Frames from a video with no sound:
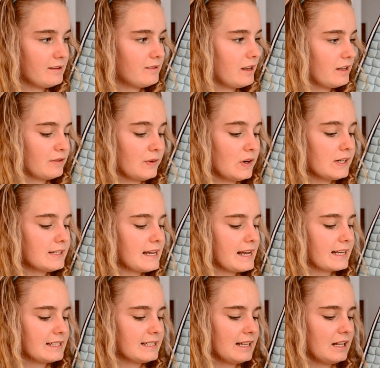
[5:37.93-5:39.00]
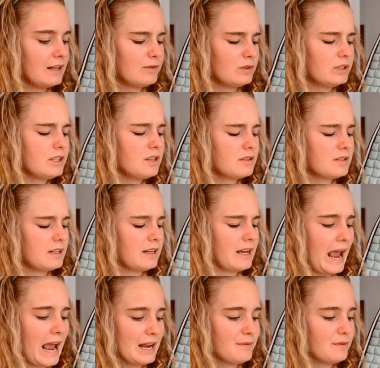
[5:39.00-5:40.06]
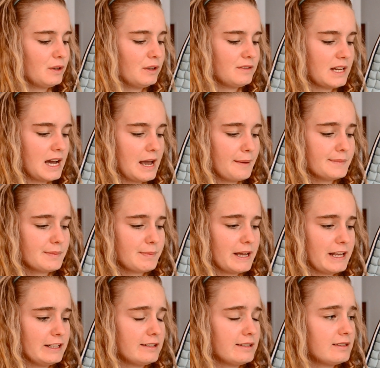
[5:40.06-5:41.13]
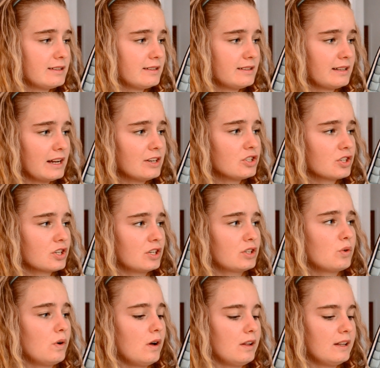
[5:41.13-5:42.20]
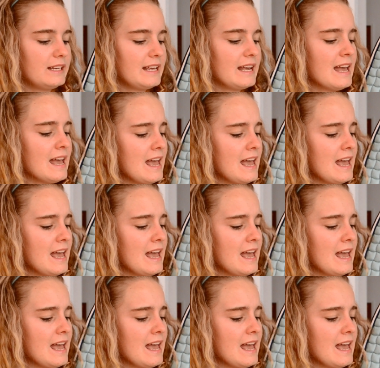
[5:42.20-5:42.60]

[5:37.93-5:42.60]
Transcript: As far as I can tell, I've only used it a handful of times, but it's such good quality.